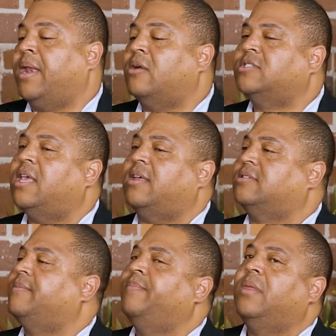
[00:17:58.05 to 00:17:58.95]
And I'll say
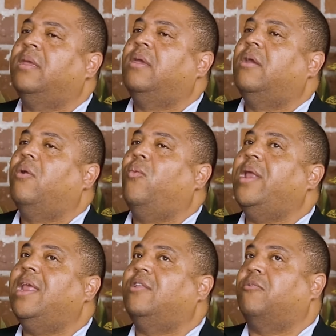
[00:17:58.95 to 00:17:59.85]
this, we
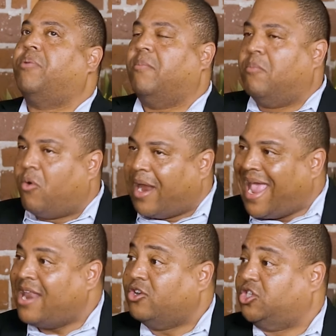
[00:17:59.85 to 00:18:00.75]
need to put more
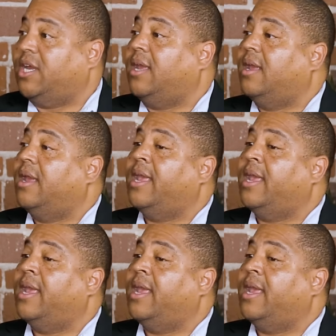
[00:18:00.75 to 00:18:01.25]
energy